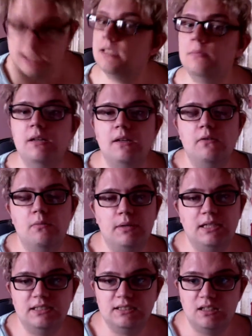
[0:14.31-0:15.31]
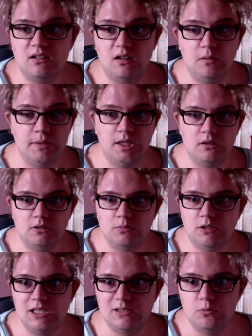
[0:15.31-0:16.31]
It's a bit of a mess. I can't be arsed
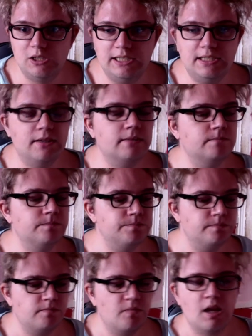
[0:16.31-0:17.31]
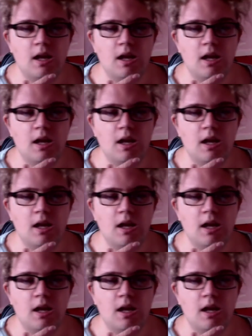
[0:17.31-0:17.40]
this week.